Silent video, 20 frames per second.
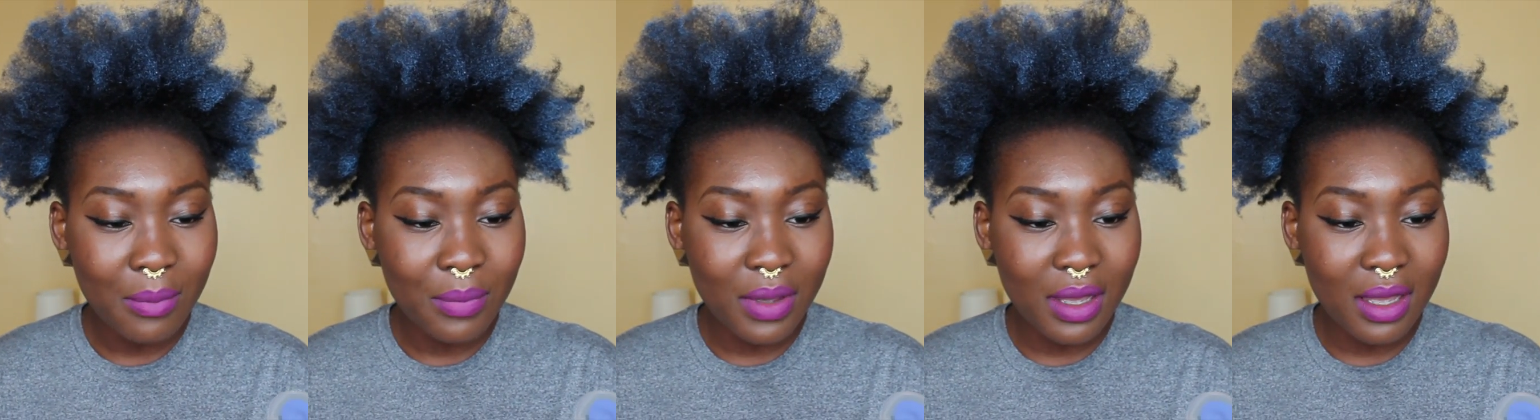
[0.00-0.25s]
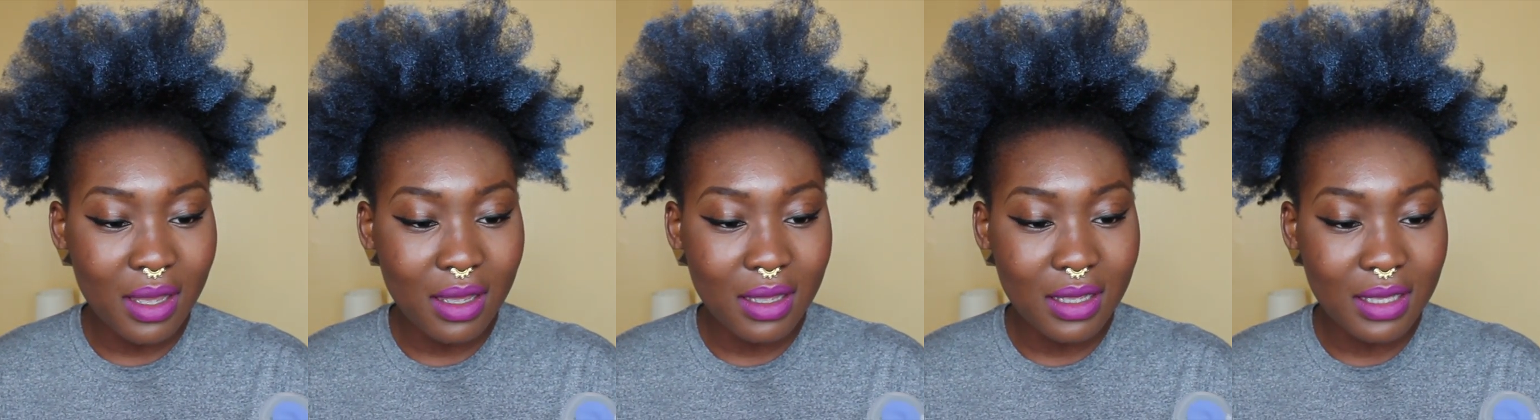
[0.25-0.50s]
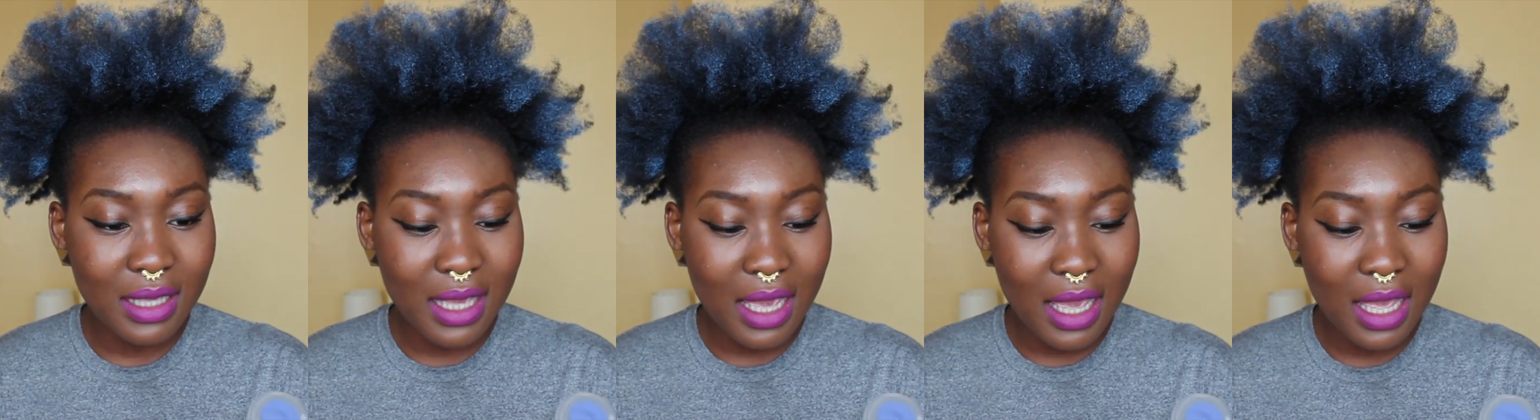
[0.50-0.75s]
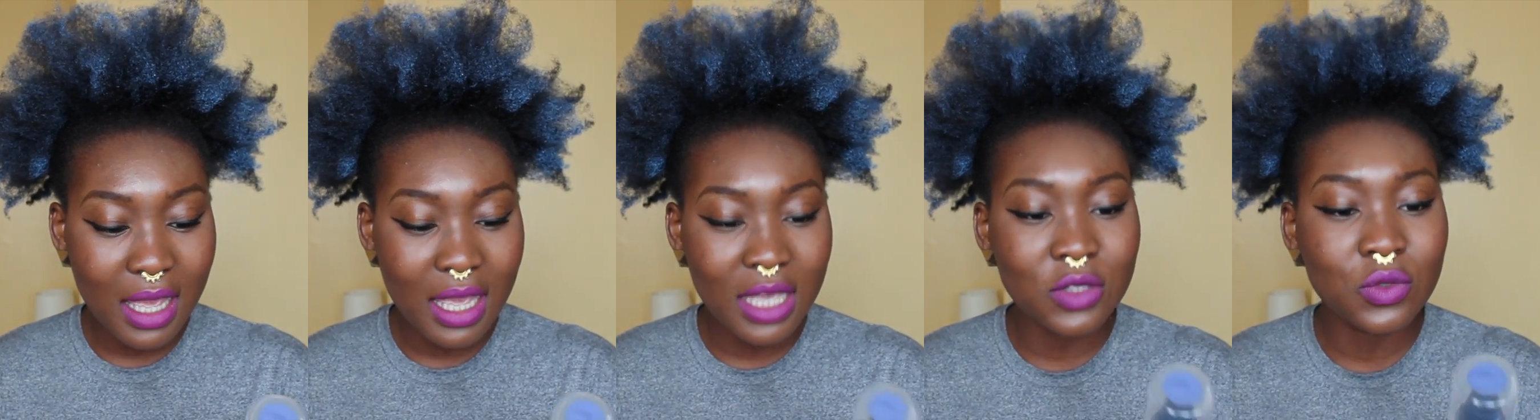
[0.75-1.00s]
But
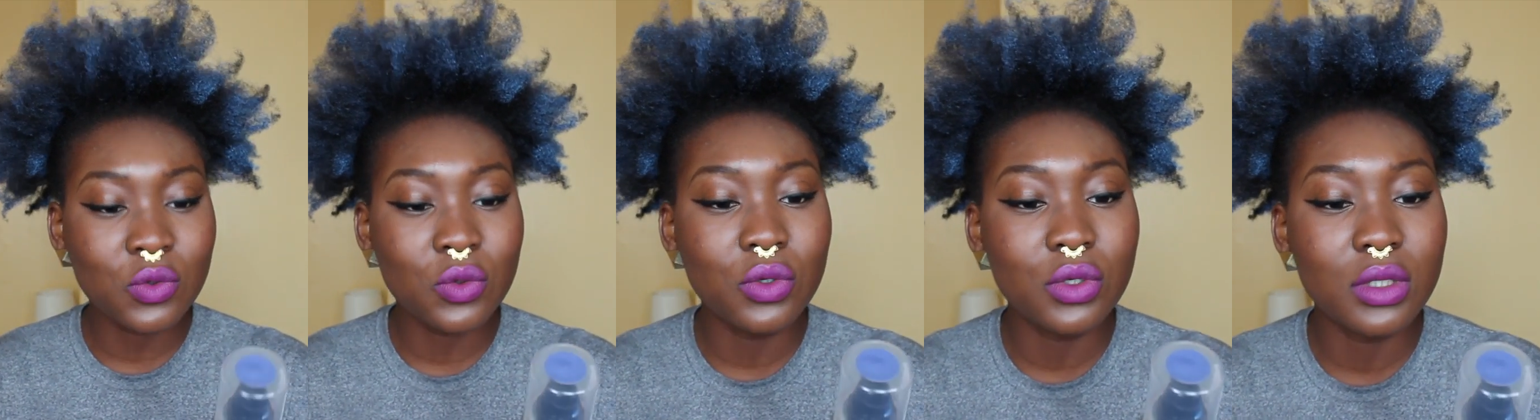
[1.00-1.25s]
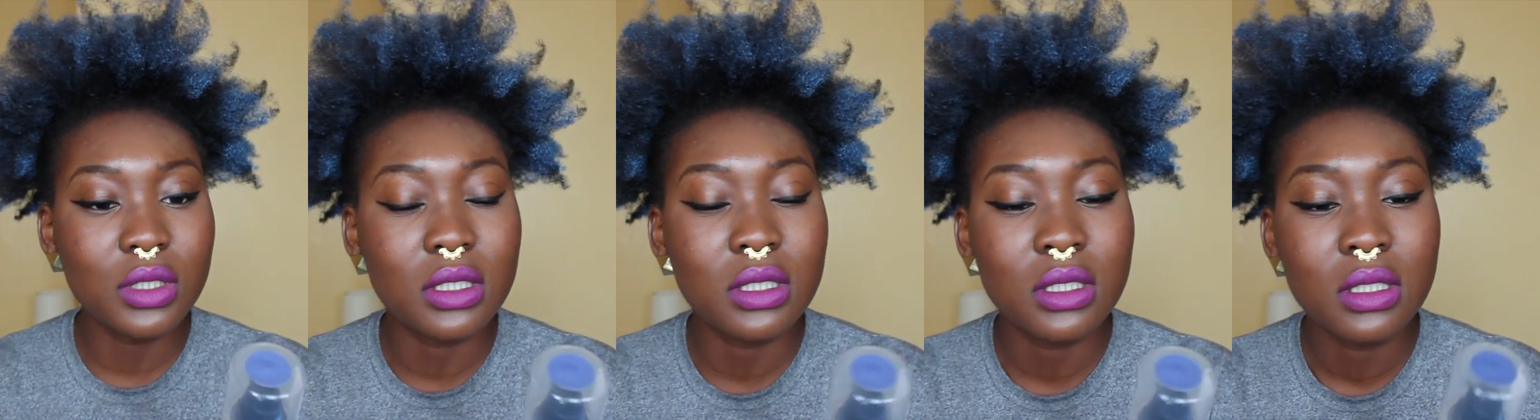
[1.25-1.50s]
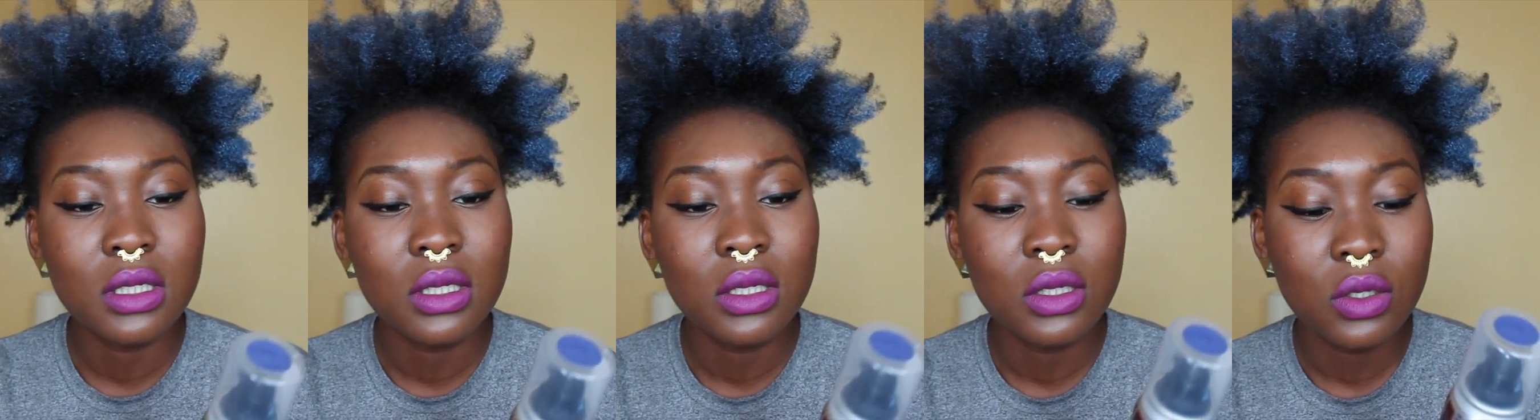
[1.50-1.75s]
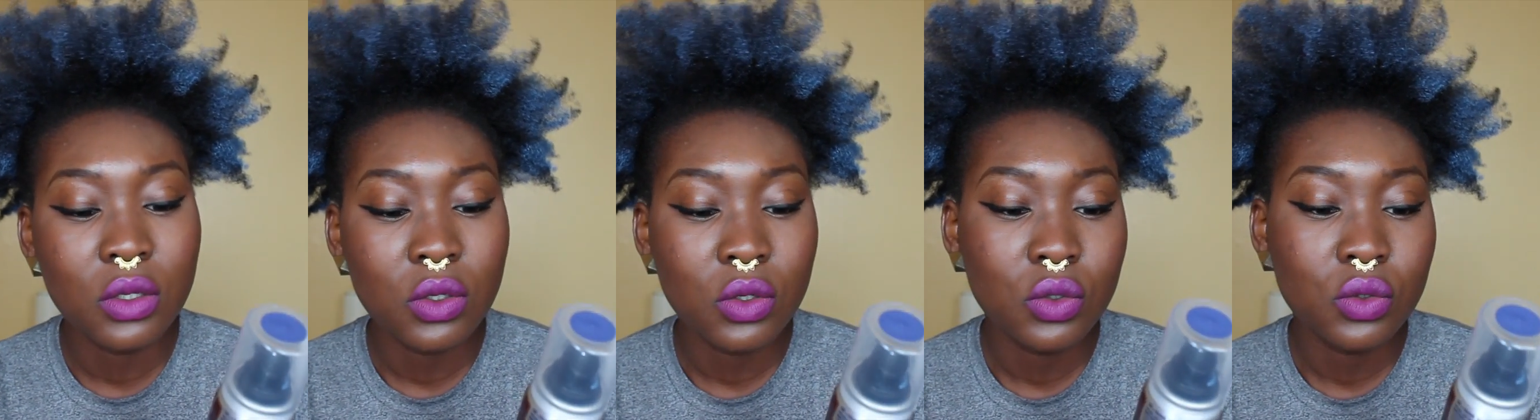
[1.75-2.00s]
yeah, it's called
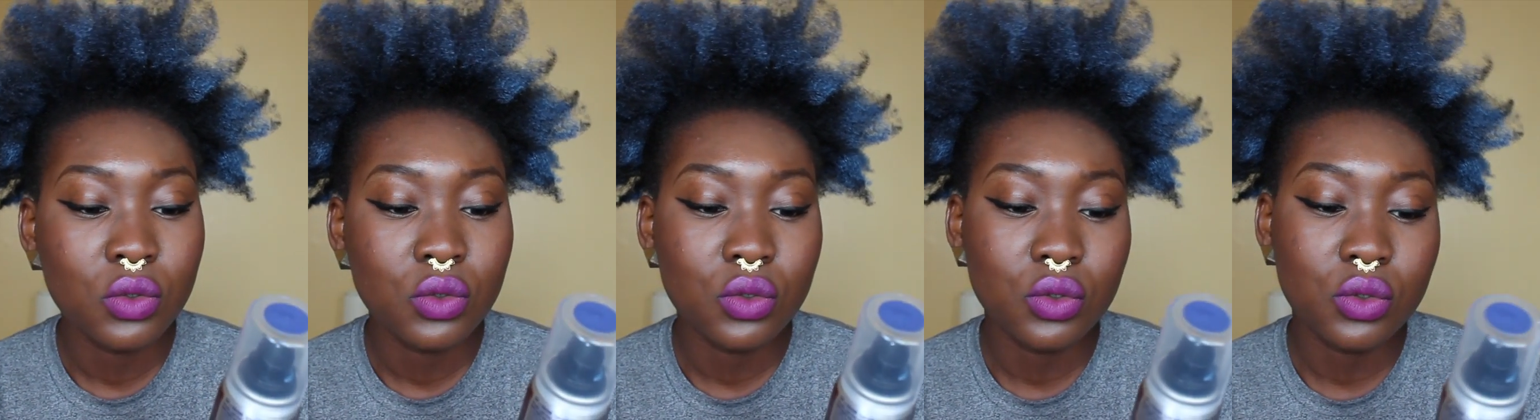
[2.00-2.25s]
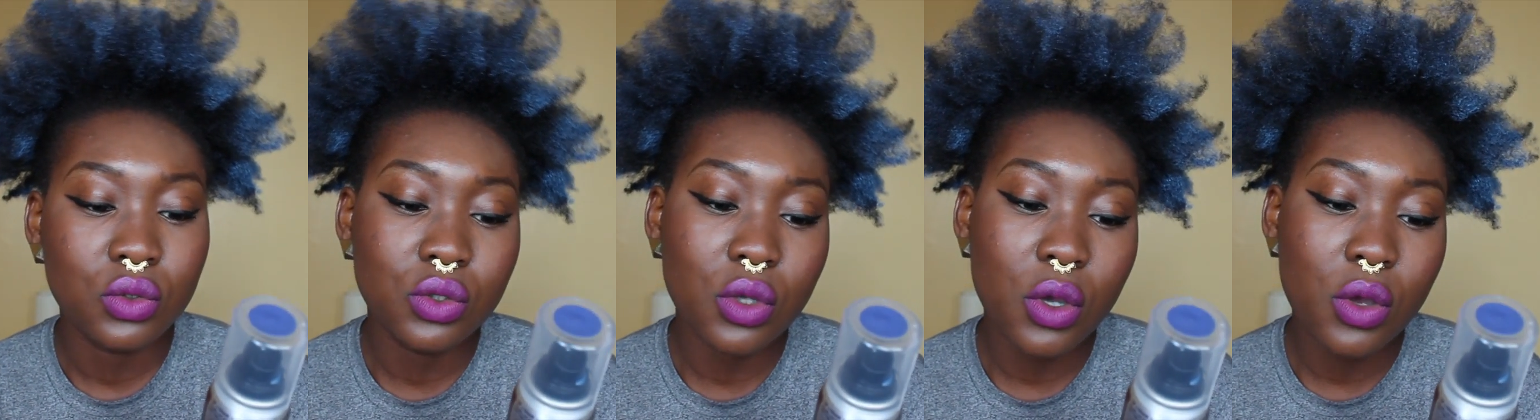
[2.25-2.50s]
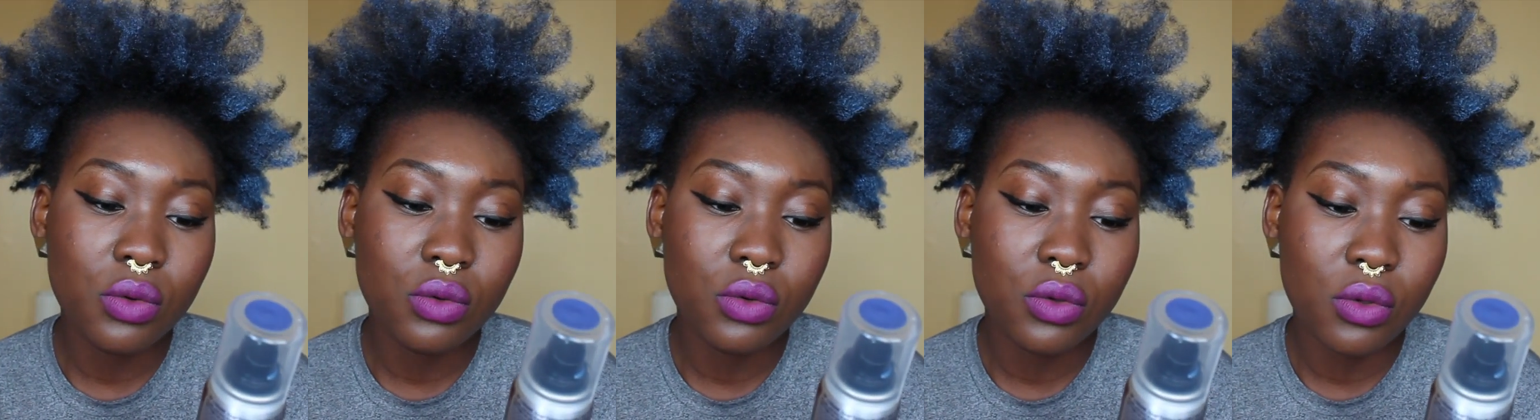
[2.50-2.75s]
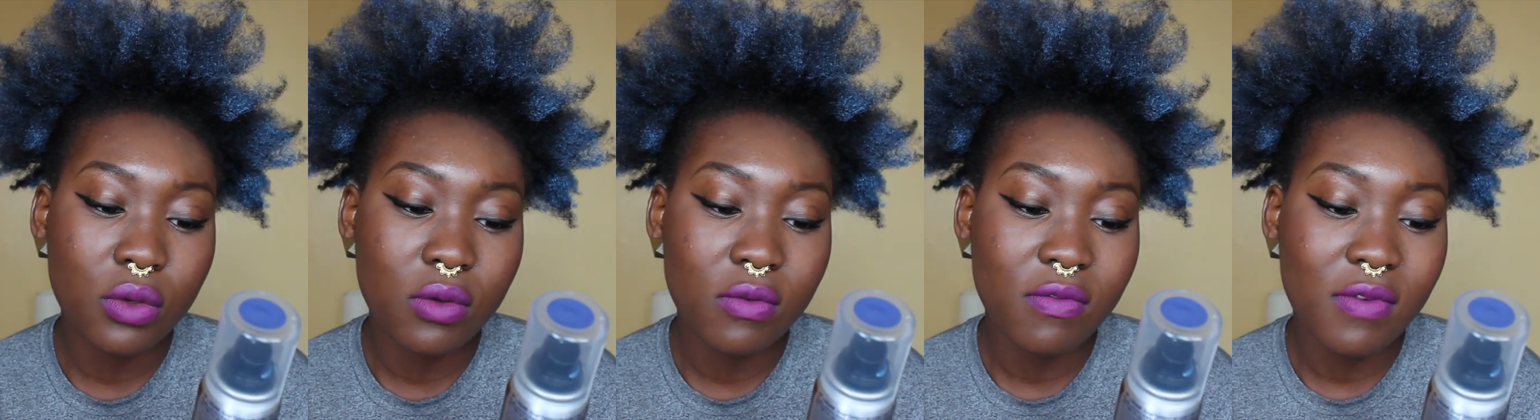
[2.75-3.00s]

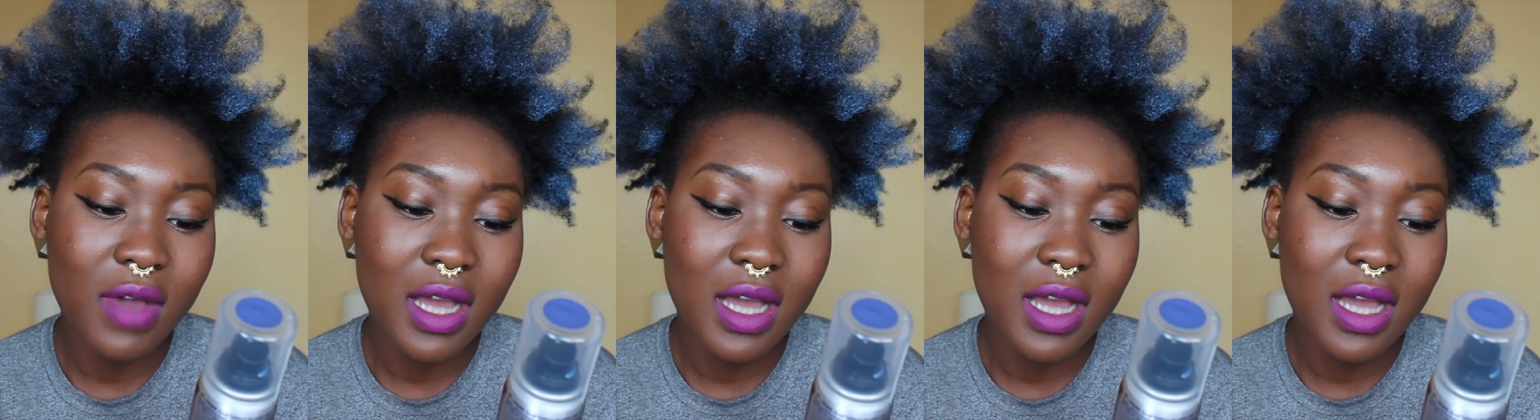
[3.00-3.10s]
Zoku